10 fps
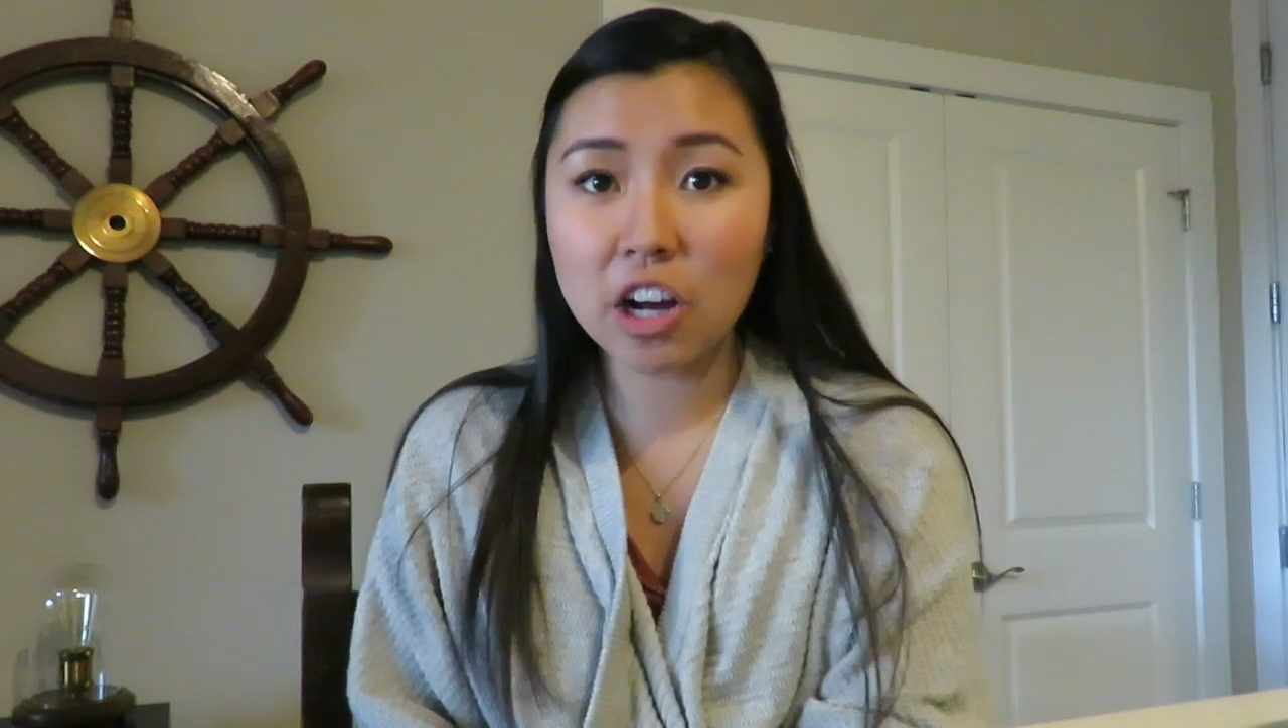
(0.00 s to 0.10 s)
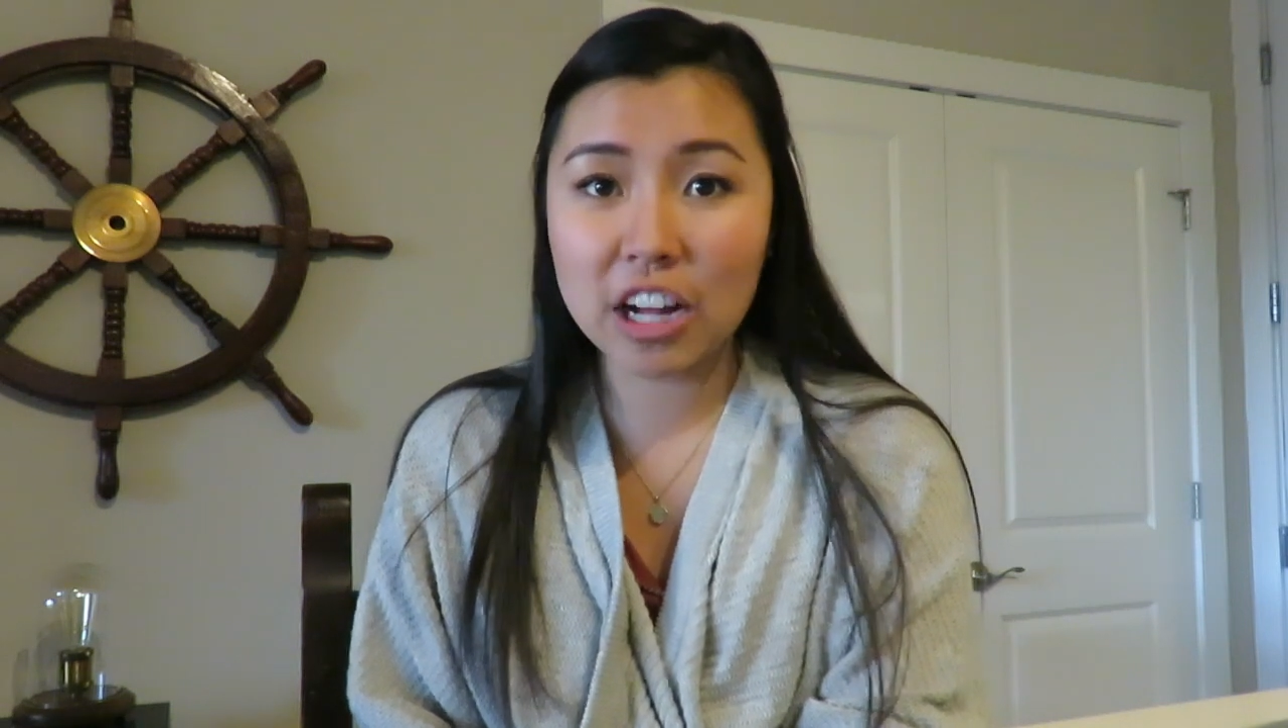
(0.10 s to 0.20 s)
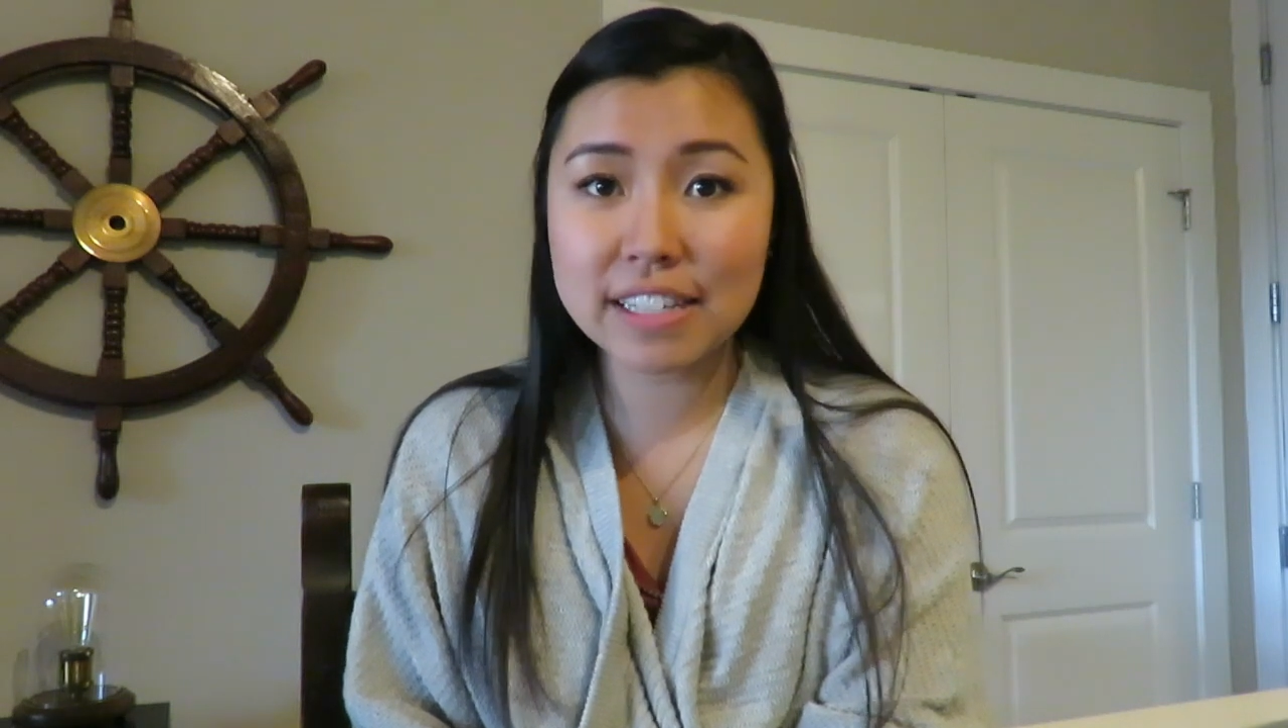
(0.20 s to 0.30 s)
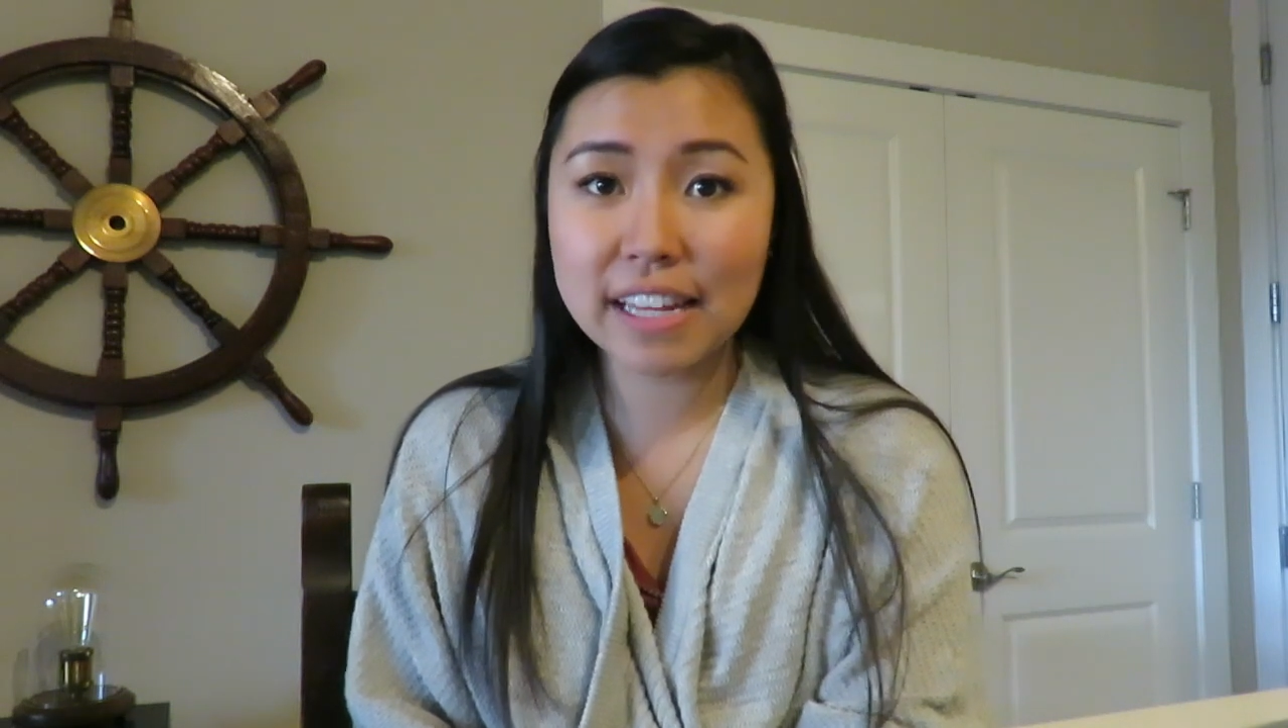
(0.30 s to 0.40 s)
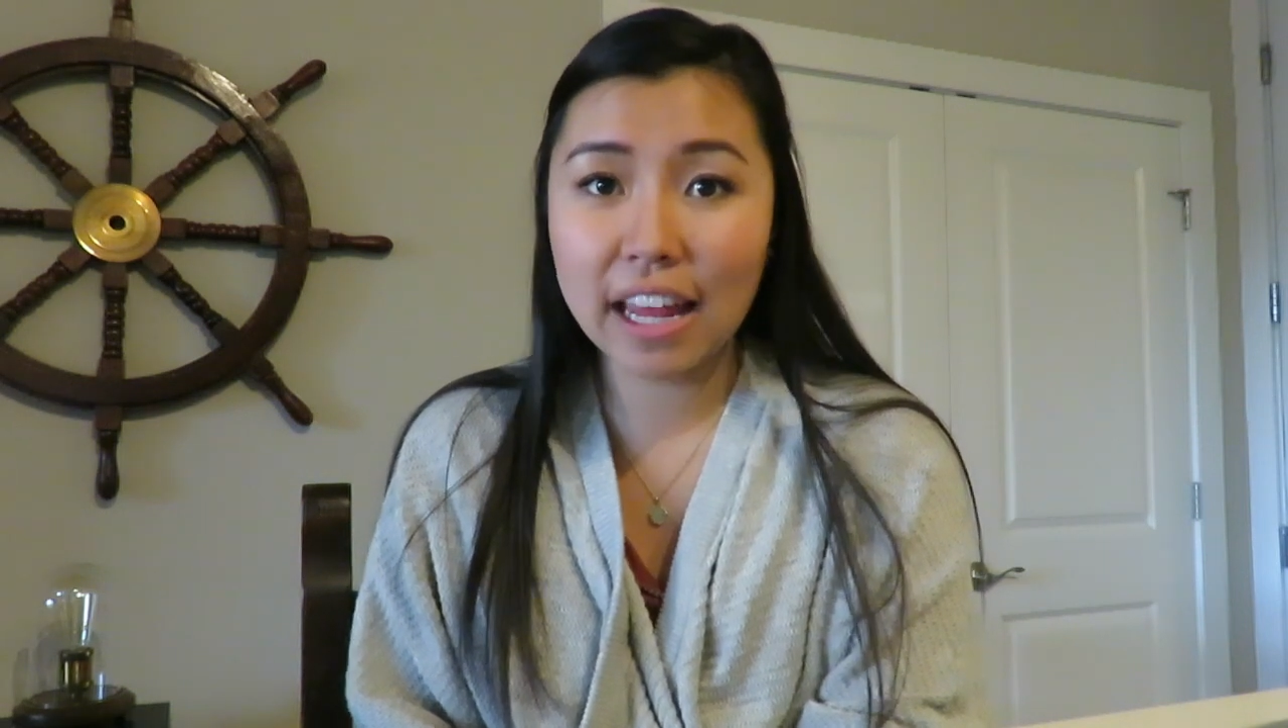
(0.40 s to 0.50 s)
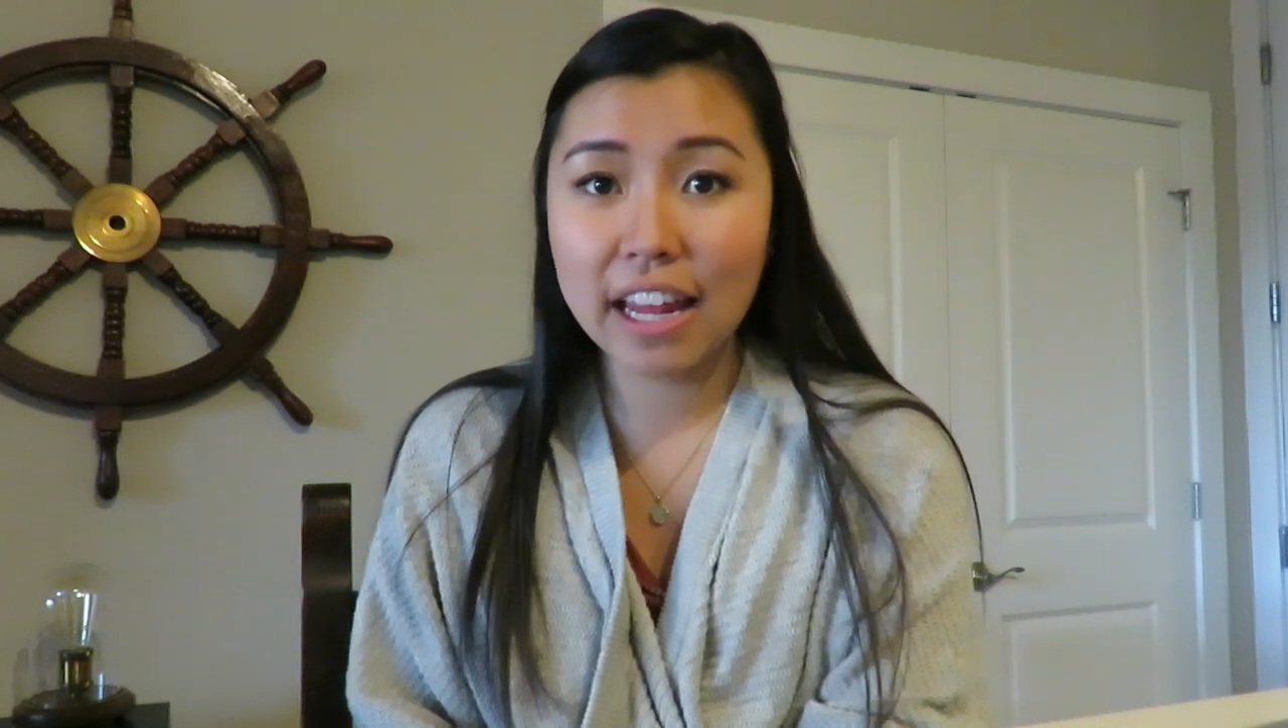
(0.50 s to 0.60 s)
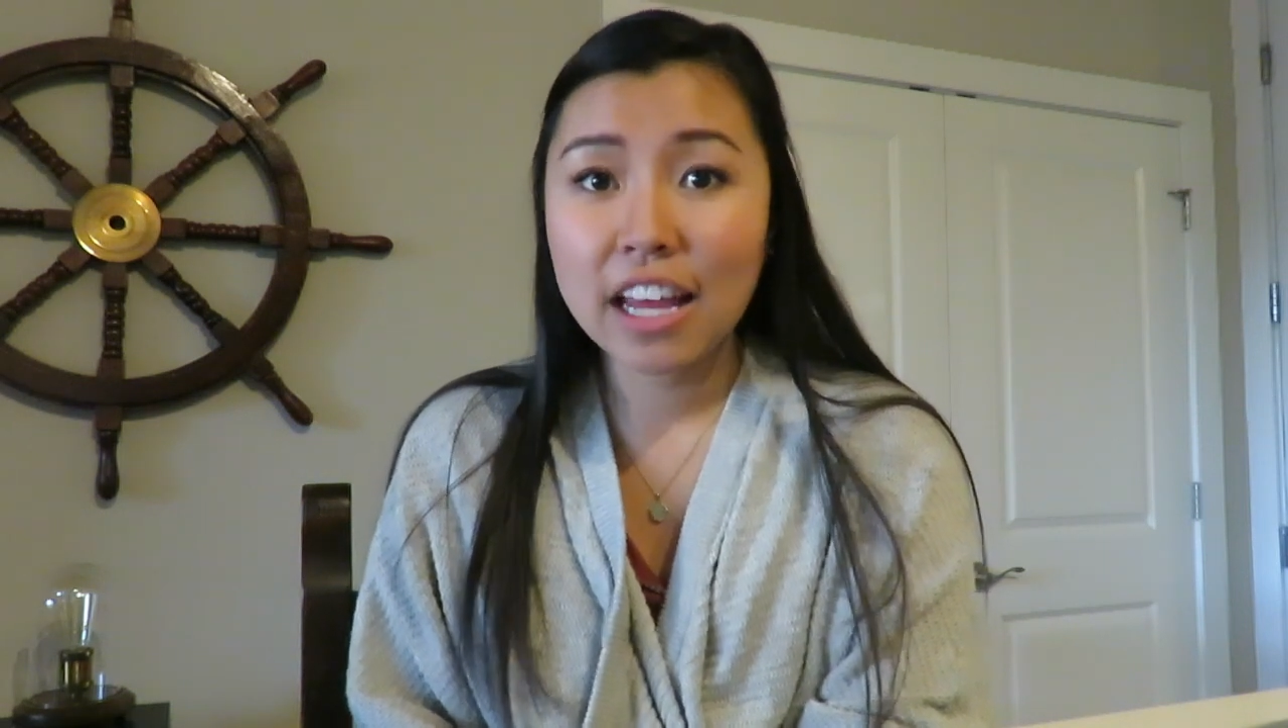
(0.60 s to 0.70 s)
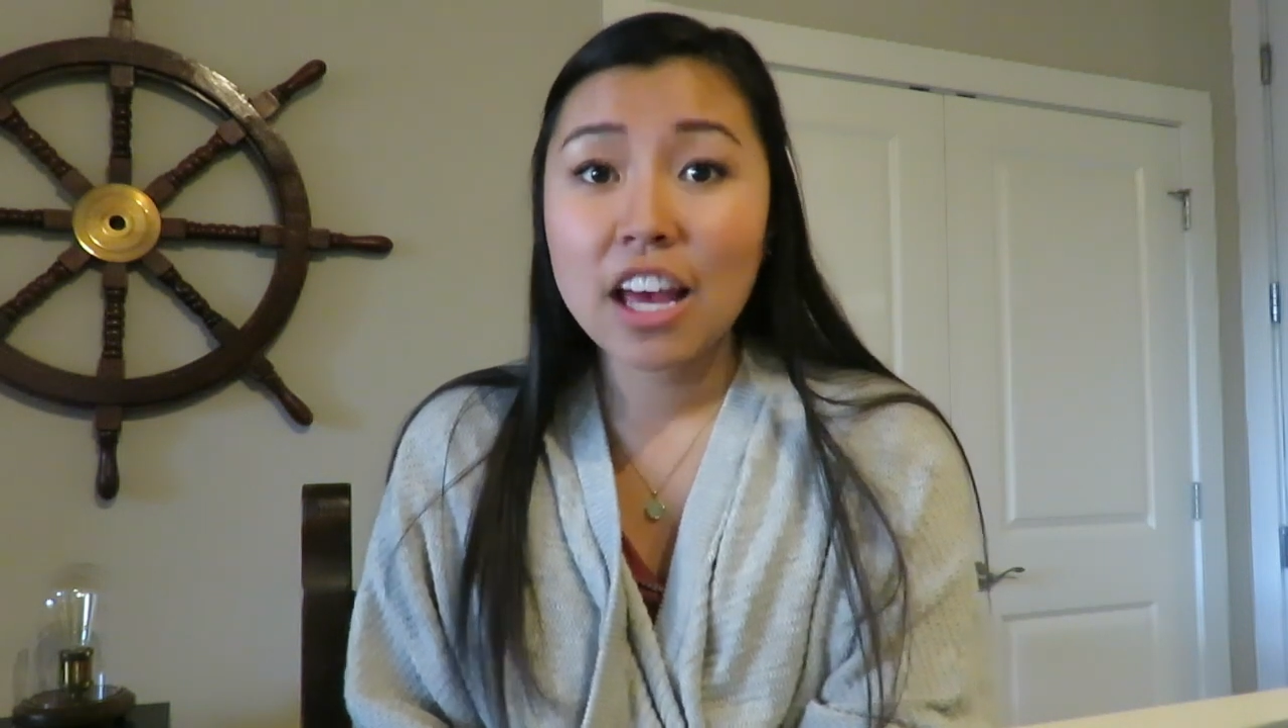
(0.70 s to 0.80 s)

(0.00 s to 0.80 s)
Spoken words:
content.